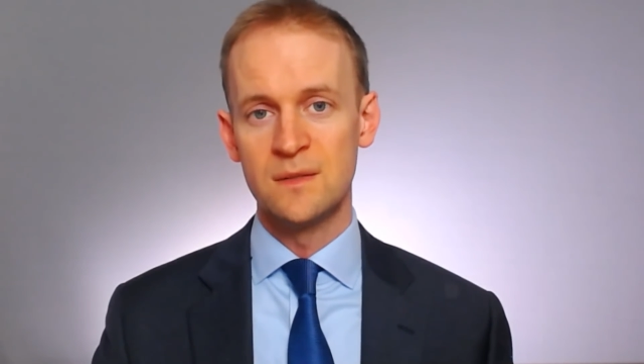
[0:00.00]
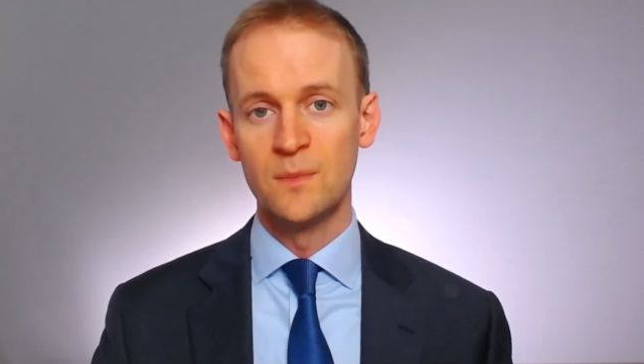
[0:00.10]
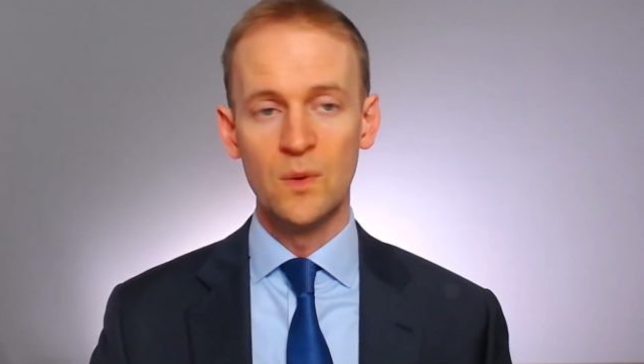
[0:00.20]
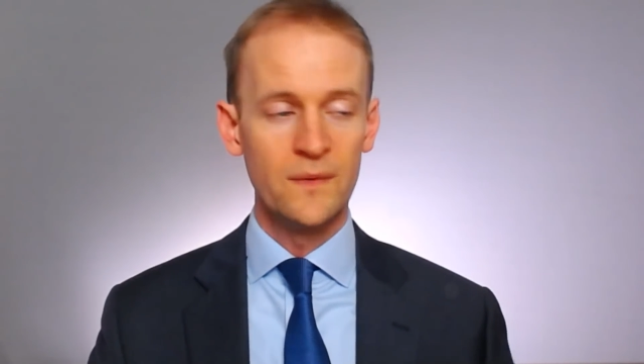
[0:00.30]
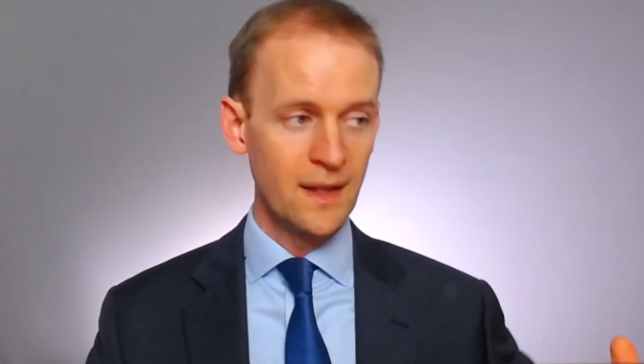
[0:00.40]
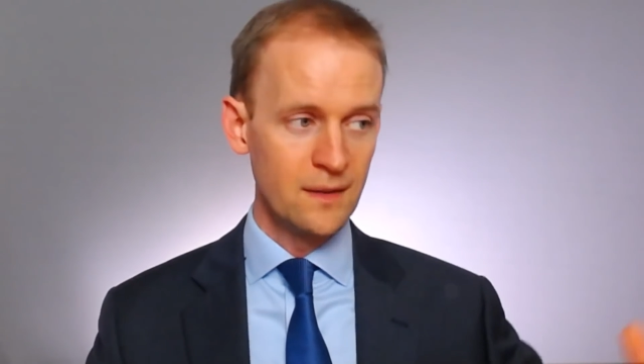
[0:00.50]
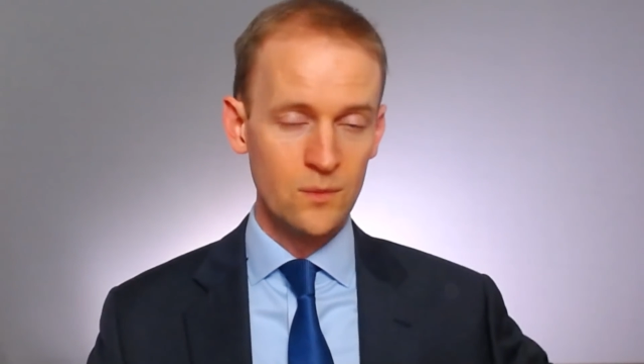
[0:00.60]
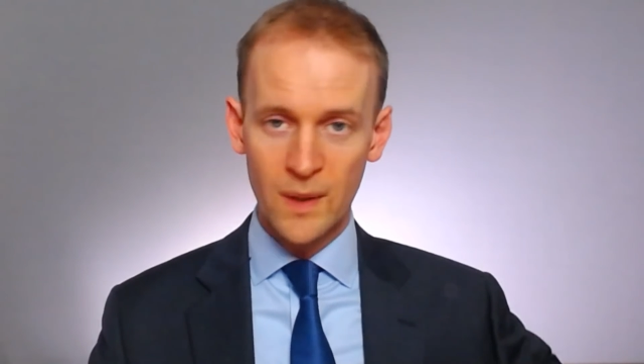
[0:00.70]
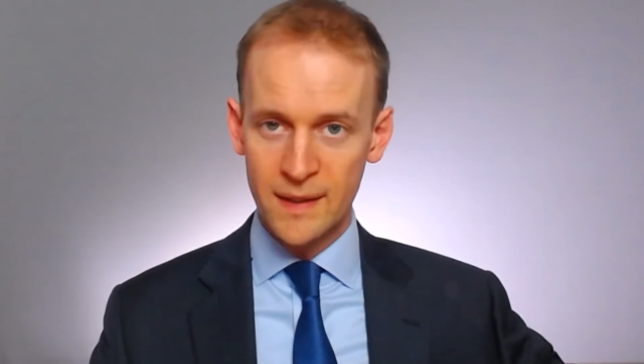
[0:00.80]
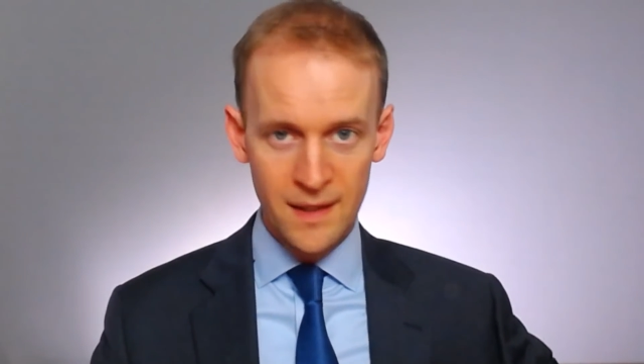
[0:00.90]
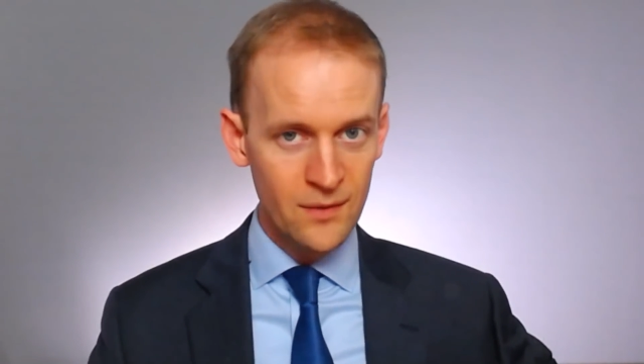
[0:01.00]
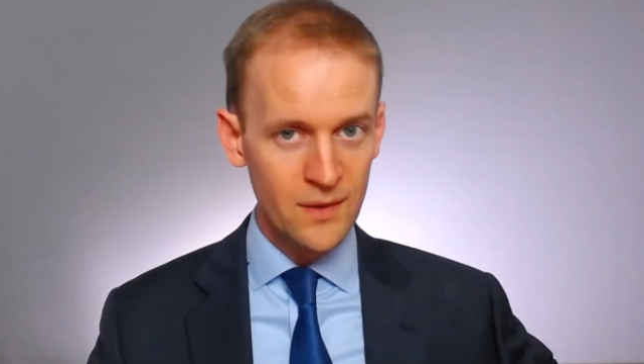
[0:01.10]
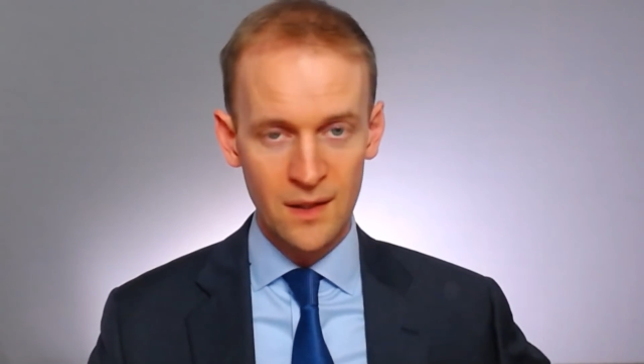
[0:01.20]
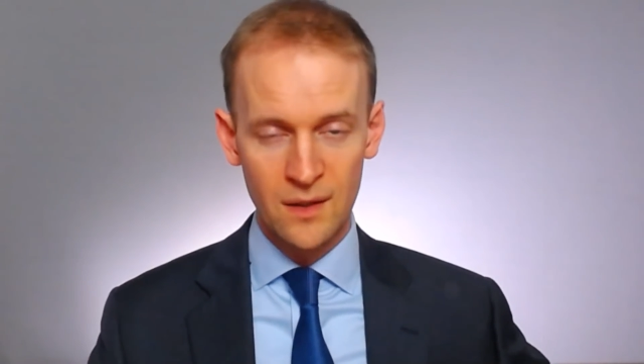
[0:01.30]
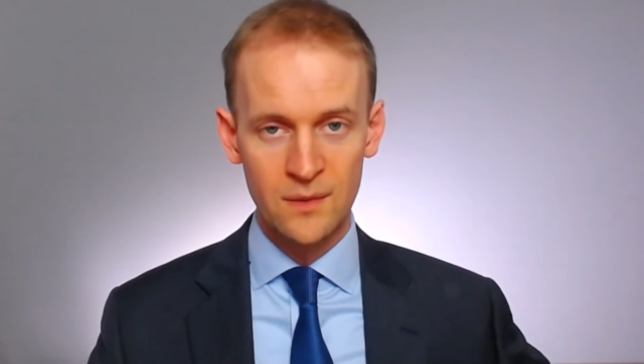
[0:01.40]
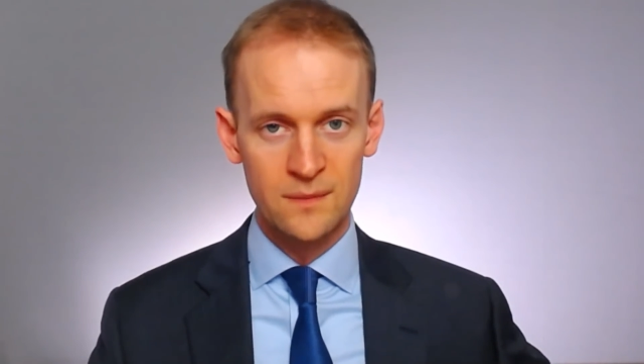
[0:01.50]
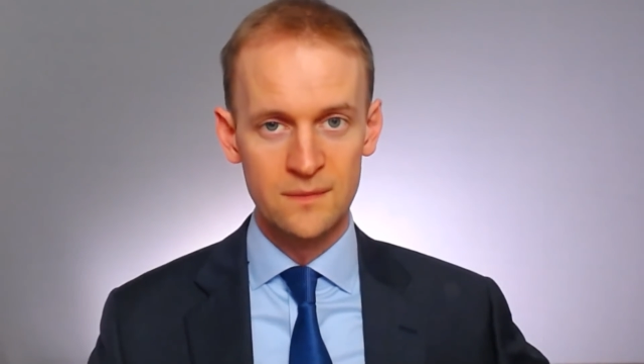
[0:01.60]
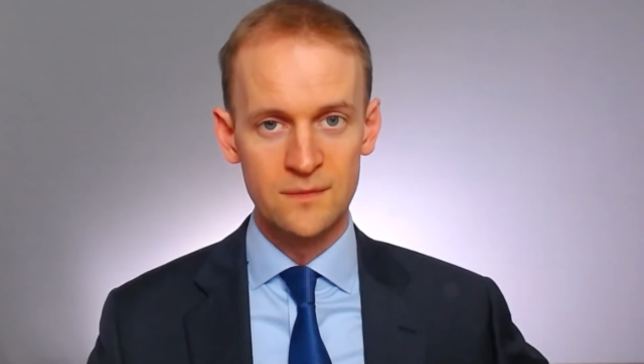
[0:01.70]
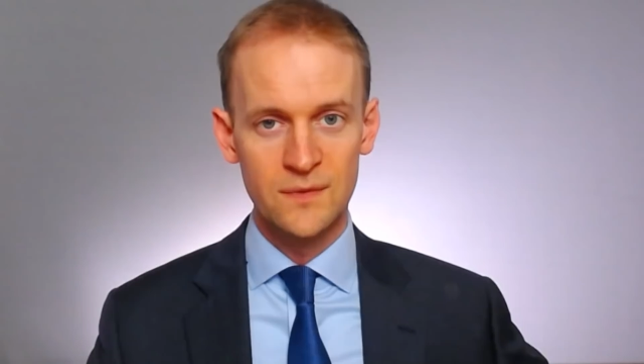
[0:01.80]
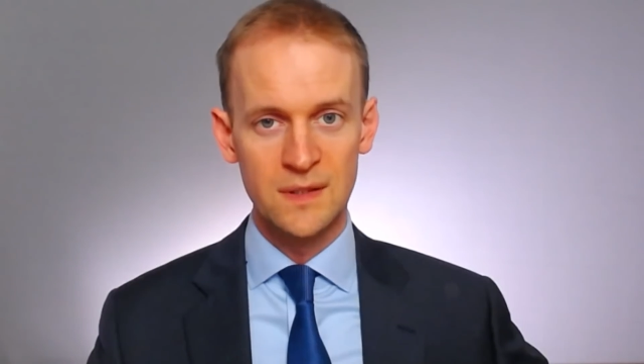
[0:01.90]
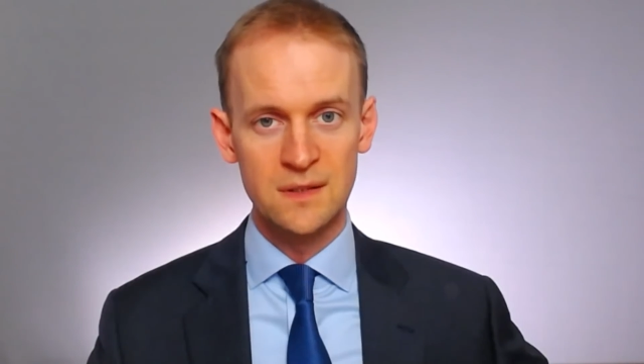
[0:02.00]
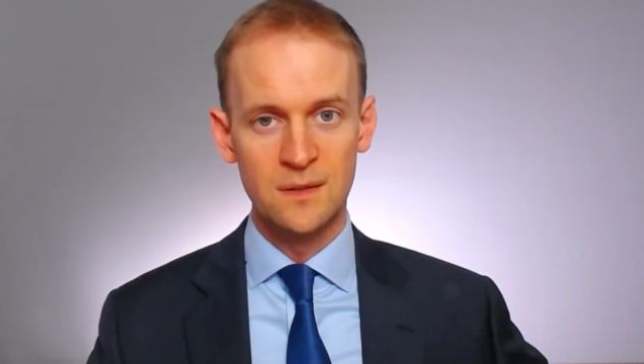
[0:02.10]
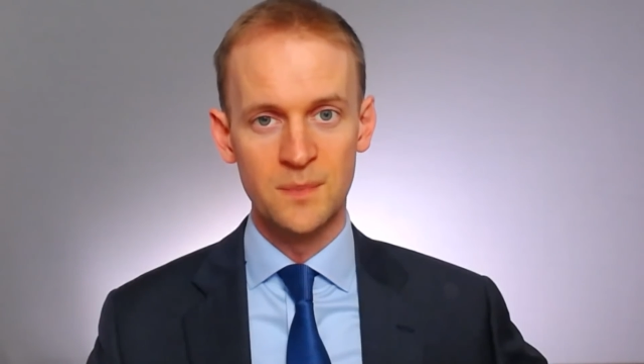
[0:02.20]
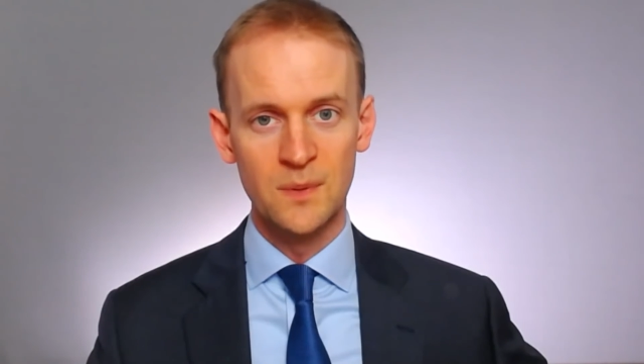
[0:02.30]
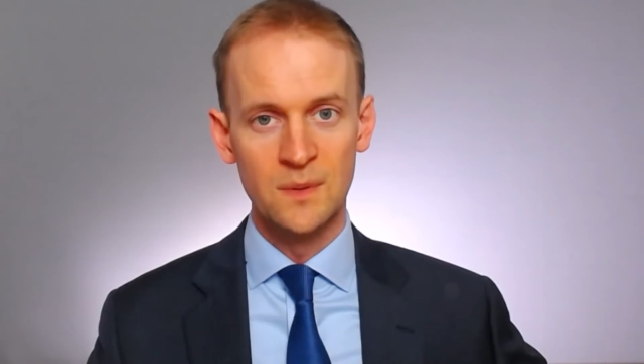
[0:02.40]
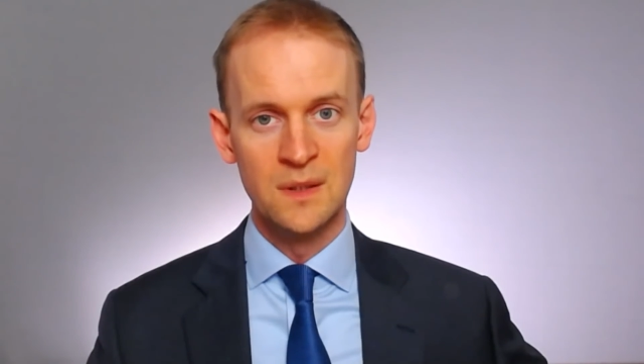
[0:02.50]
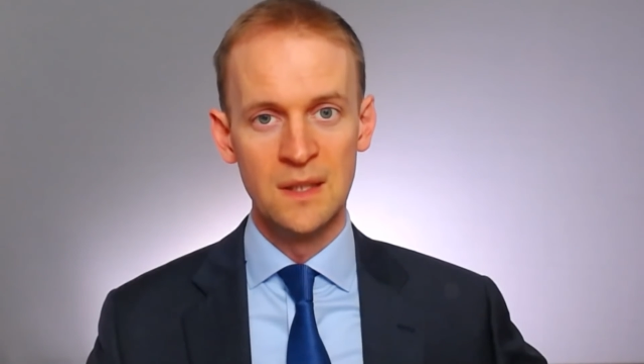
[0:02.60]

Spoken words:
more than 1 year ago, for example,